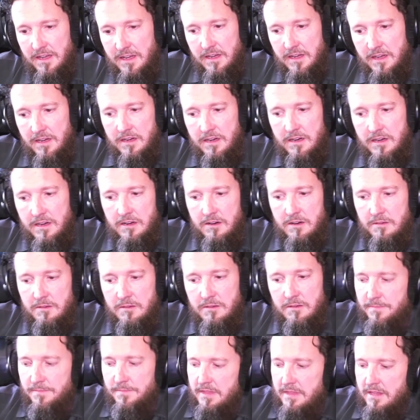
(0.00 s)

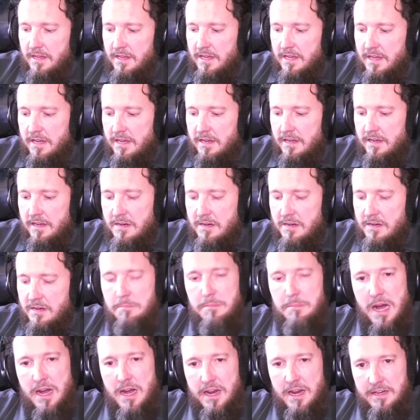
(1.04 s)
a
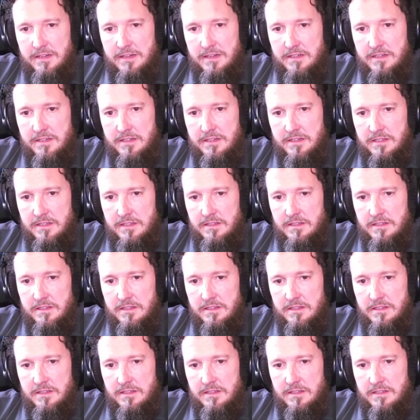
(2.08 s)
combined